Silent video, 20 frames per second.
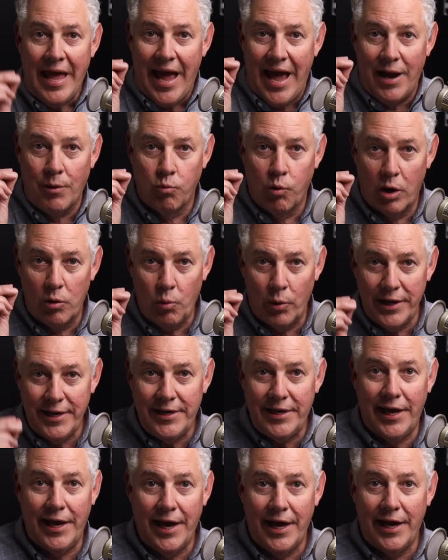and what we
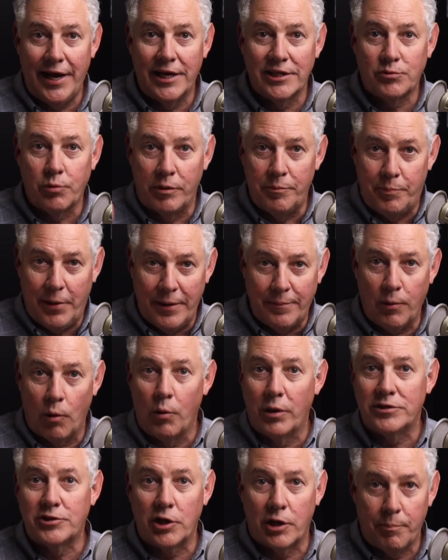did is when people
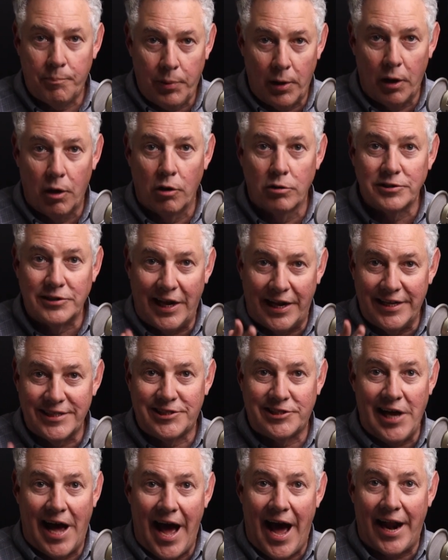went to the polls, they
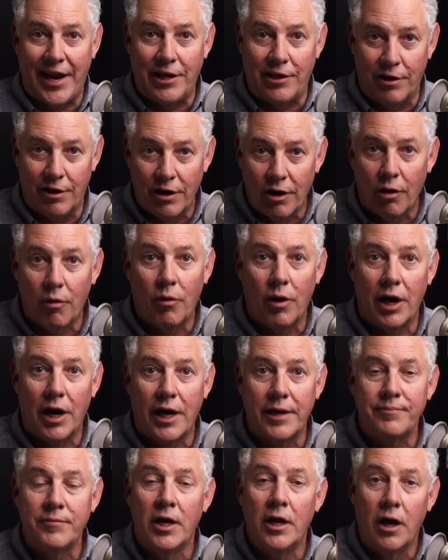decided, you know
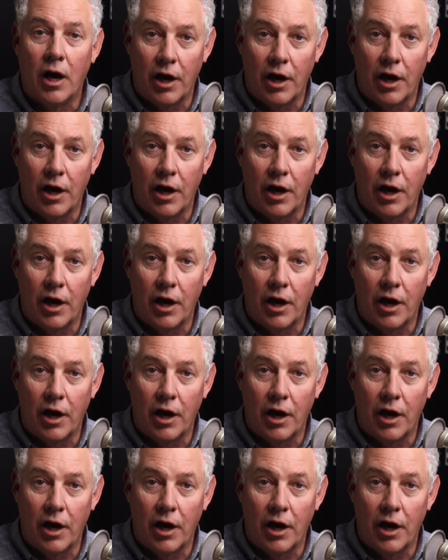what?